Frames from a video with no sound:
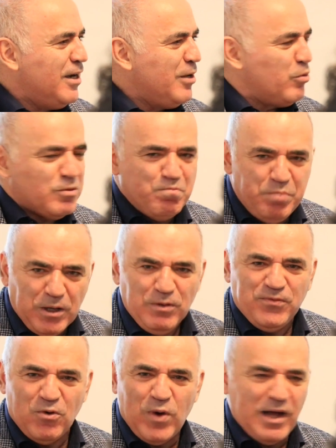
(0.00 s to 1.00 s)
It was
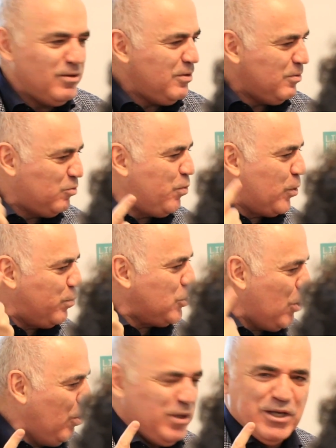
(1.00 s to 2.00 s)
built for one
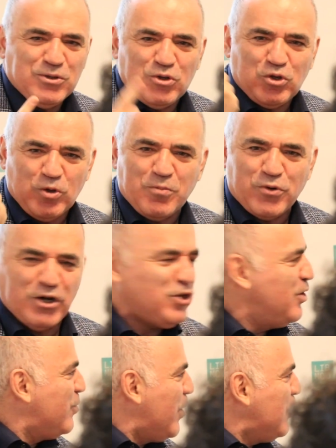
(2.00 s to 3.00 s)
purpose only, to stop
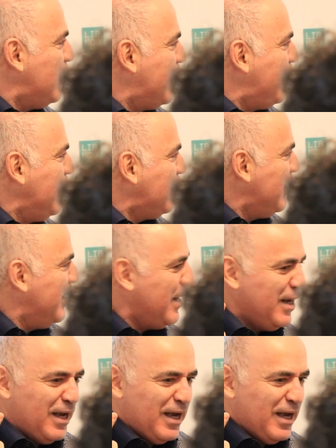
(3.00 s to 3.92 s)
Russian aggression.